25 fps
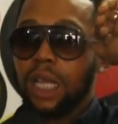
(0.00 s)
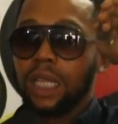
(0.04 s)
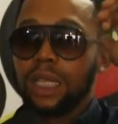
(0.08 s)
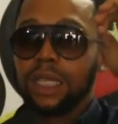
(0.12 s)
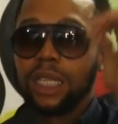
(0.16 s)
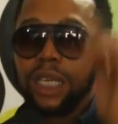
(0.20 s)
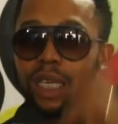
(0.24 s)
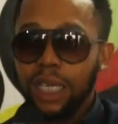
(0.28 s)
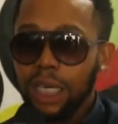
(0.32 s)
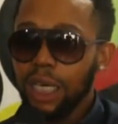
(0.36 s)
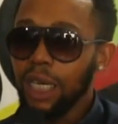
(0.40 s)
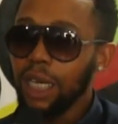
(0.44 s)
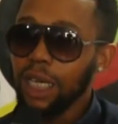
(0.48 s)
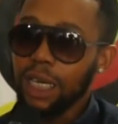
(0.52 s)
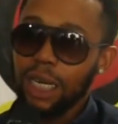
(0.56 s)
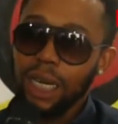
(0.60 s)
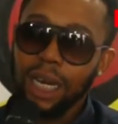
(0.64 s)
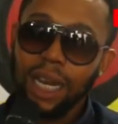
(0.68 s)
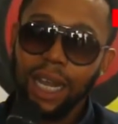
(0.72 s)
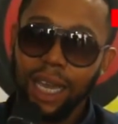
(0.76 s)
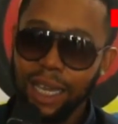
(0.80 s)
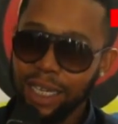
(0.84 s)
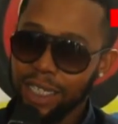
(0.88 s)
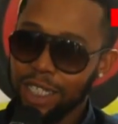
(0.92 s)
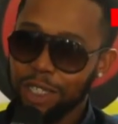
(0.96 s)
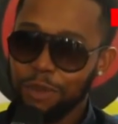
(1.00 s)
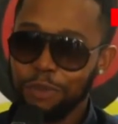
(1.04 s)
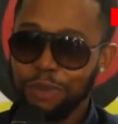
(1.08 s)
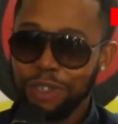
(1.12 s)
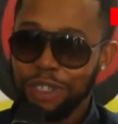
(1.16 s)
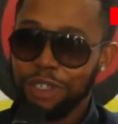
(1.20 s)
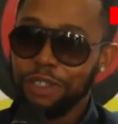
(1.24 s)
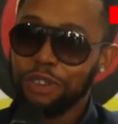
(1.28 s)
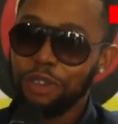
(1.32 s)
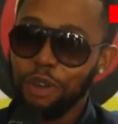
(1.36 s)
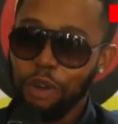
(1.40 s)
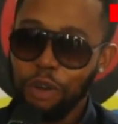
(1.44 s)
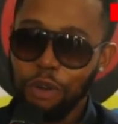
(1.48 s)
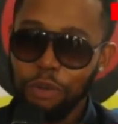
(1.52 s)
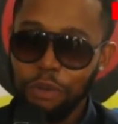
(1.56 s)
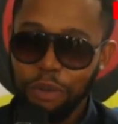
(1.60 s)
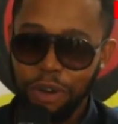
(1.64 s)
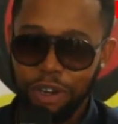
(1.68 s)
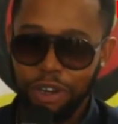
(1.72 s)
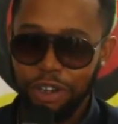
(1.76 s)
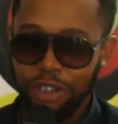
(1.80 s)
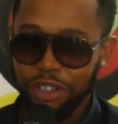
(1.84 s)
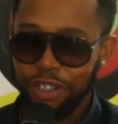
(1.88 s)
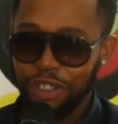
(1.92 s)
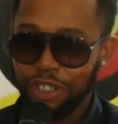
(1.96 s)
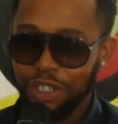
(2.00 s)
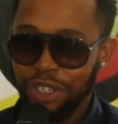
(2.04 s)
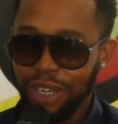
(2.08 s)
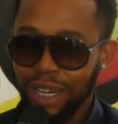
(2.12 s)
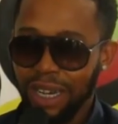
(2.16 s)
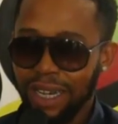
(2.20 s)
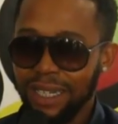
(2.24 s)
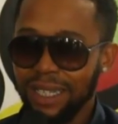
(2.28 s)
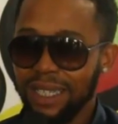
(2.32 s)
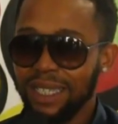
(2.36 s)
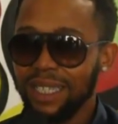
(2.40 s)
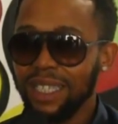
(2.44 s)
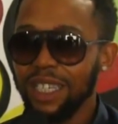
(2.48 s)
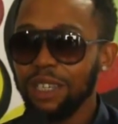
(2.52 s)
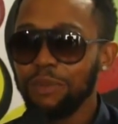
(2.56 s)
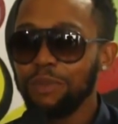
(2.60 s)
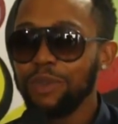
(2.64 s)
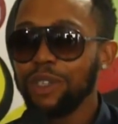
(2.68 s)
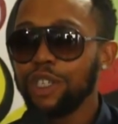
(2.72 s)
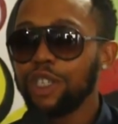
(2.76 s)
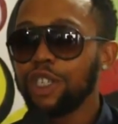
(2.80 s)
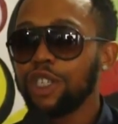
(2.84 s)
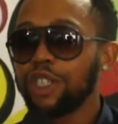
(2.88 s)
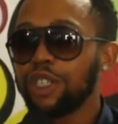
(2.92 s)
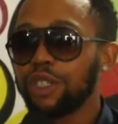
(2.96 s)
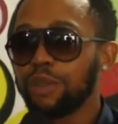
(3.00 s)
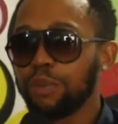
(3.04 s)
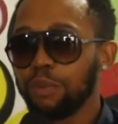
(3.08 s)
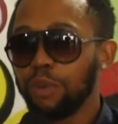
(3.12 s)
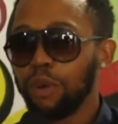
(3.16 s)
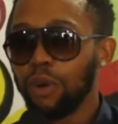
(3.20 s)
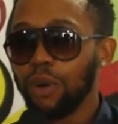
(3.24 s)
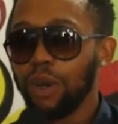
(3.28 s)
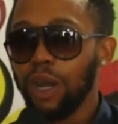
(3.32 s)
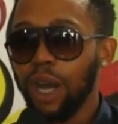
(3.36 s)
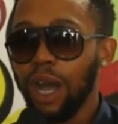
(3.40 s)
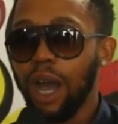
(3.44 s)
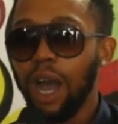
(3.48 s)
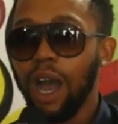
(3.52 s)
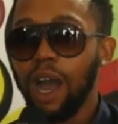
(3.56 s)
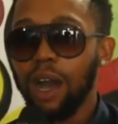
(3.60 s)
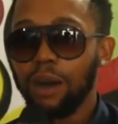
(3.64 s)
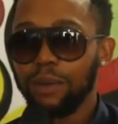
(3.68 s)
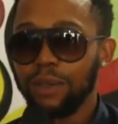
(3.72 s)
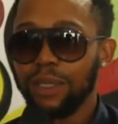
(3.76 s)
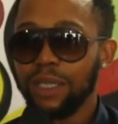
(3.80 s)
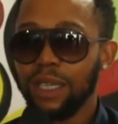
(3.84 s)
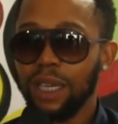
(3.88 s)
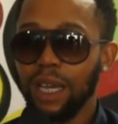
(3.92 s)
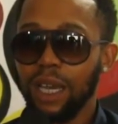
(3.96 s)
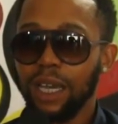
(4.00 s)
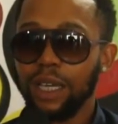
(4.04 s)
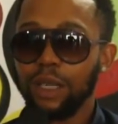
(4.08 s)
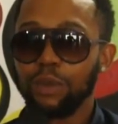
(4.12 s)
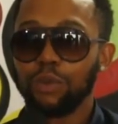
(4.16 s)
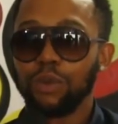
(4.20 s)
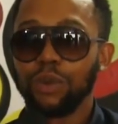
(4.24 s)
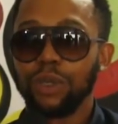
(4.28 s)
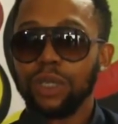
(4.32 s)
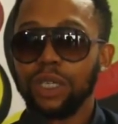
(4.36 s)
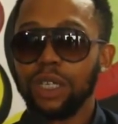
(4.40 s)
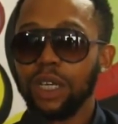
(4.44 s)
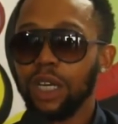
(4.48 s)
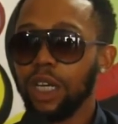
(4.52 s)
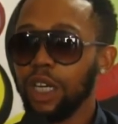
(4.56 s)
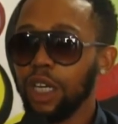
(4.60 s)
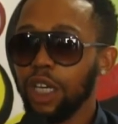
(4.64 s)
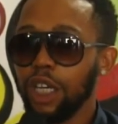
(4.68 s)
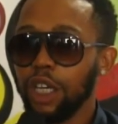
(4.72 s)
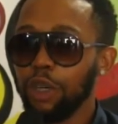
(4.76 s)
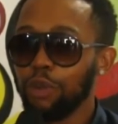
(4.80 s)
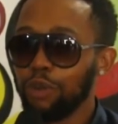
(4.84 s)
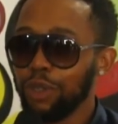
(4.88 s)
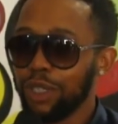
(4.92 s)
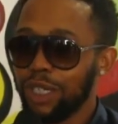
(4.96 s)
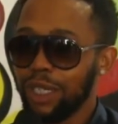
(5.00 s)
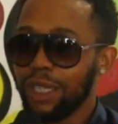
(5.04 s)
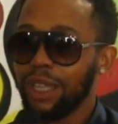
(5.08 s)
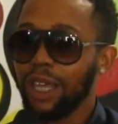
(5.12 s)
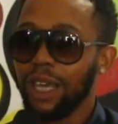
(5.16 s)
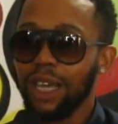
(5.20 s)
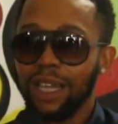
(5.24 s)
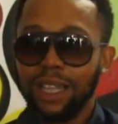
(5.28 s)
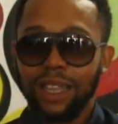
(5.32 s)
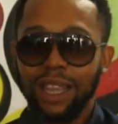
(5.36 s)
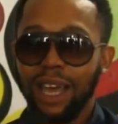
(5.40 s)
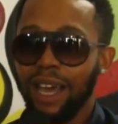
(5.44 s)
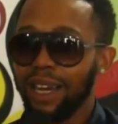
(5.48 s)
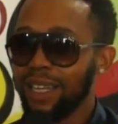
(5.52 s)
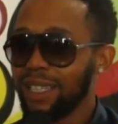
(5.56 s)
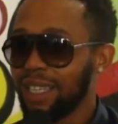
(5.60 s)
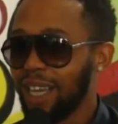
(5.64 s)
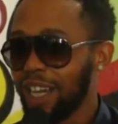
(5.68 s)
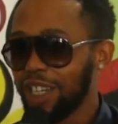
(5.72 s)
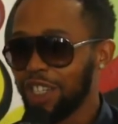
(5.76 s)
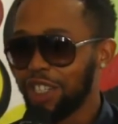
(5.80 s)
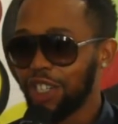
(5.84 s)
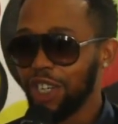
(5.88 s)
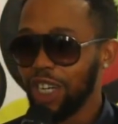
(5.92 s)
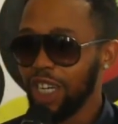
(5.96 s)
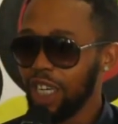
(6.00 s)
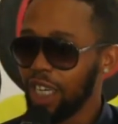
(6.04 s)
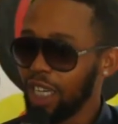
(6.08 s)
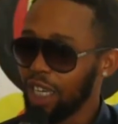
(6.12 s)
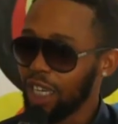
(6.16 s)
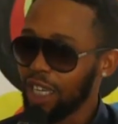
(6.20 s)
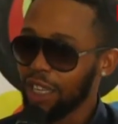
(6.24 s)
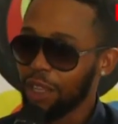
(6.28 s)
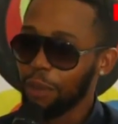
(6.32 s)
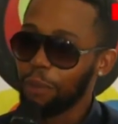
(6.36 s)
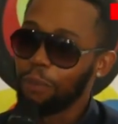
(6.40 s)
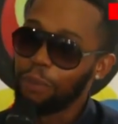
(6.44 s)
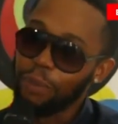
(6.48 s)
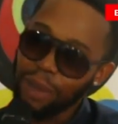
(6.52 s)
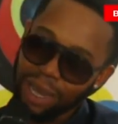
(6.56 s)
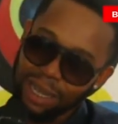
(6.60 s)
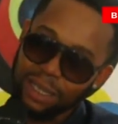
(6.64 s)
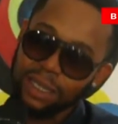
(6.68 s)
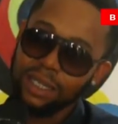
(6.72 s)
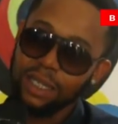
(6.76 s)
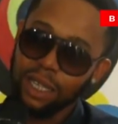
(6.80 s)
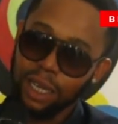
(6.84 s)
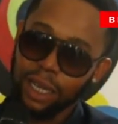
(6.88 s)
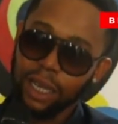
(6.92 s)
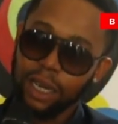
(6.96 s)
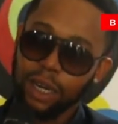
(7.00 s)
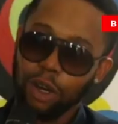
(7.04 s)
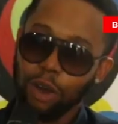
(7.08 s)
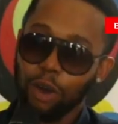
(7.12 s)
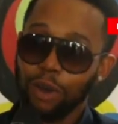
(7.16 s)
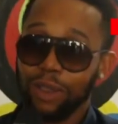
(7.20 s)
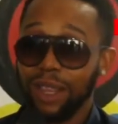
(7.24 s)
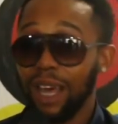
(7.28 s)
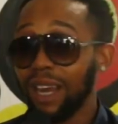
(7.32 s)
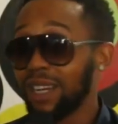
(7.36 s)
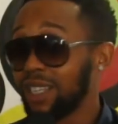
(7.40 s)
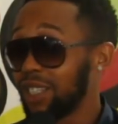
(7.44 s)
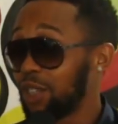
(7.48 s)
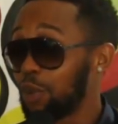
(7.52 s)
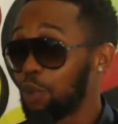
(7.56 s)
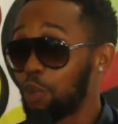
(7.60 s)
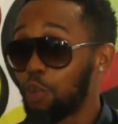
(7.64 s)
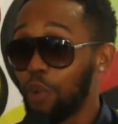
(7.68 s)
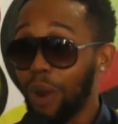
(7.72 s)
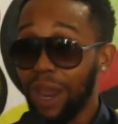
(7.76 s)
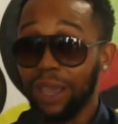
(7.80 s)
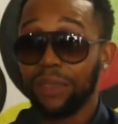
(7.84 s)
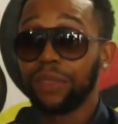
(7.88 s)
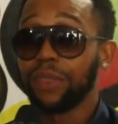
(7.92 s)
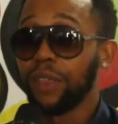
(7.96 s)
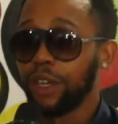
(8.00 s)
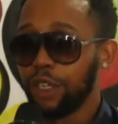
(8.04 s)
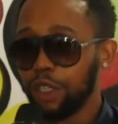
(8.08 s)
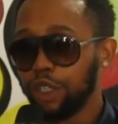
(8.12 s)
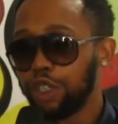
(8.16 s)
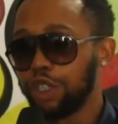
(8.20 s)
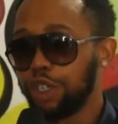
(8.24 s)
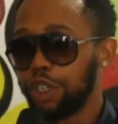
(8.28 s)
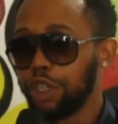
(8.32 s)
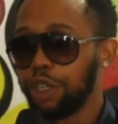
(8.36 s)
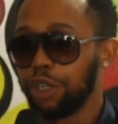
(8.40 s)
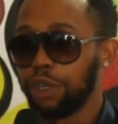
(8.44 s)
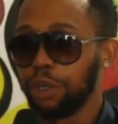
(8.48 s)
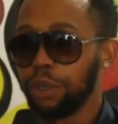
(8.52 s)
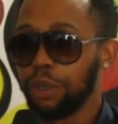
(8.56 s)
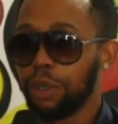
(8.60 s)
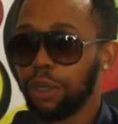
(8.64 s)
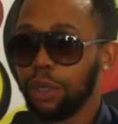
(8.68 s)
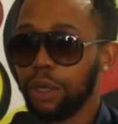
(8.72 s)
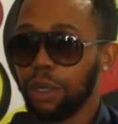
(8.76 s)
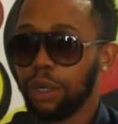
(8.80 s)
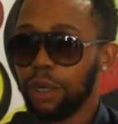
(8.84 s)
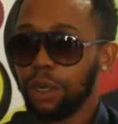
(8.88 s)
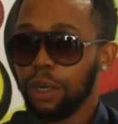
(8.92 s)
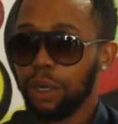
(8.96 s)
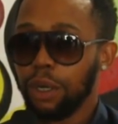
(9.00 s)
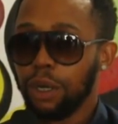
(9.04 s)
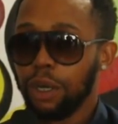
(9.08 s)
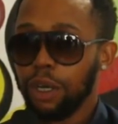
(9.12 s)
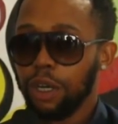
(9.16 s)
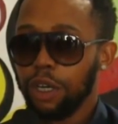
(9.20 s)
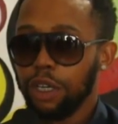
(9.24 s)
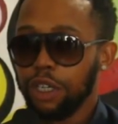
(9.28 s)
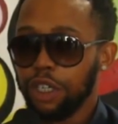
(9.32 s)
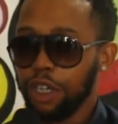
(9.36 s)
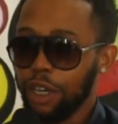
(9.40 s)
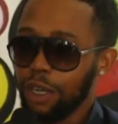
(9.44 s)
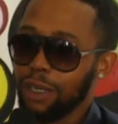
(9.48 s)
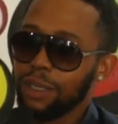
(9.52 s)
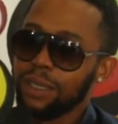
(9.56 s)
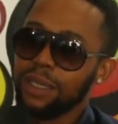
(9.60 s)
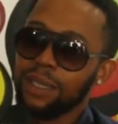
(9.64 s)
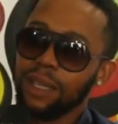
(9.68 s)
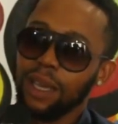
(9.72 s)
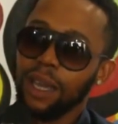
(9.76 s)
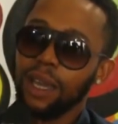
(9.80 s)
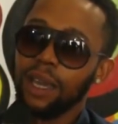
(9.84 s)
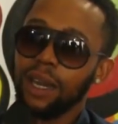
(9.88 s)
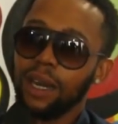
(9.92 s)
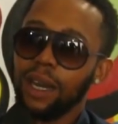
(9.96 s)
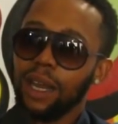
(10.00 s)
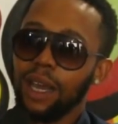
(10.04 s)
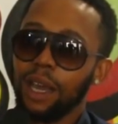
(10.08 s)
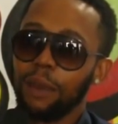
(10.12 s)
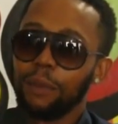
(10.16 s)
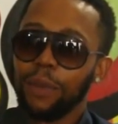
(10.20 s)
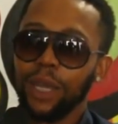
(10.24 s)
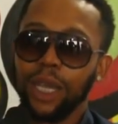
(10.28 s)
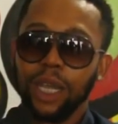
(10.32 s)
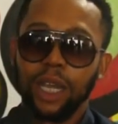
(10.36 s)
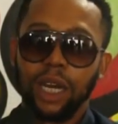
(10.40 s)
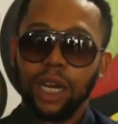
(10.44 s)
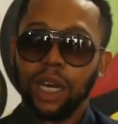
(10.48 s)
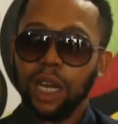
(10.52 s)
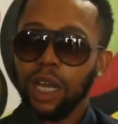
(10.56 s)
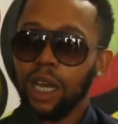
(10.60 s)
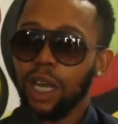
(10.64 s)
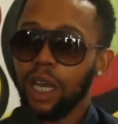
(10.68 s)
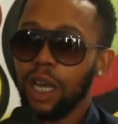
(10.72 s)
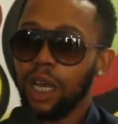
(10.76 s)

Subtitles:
the kid likes me so much, and seeing me smoke outside, he would think that is actually the best thing, or that is the right thing to do. You understand? I mean,